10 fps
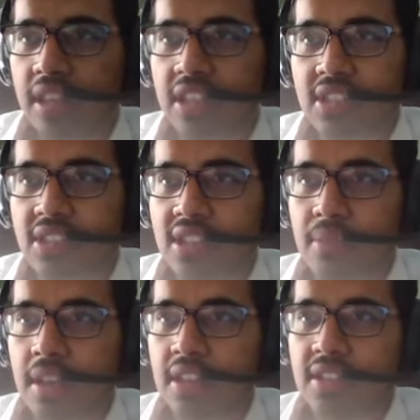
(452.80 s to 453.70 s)
it just doesn't
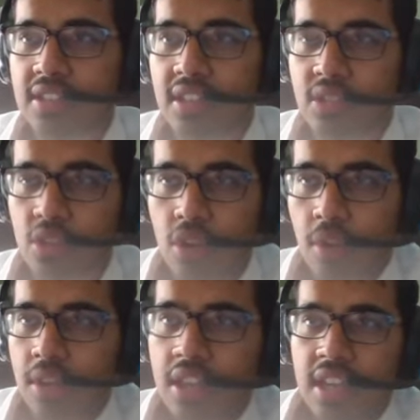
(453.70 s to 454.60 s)
make any sense. So you know,
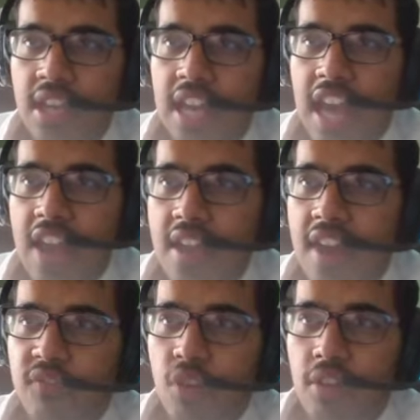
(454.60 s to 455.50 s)
and
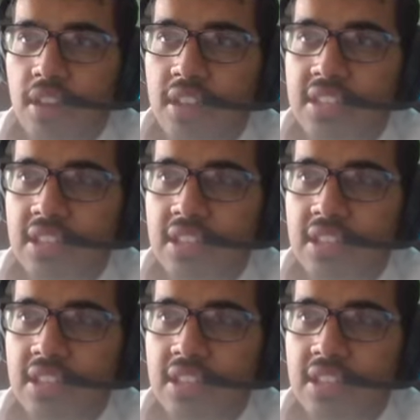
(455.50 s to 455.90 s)
yeah, for uh,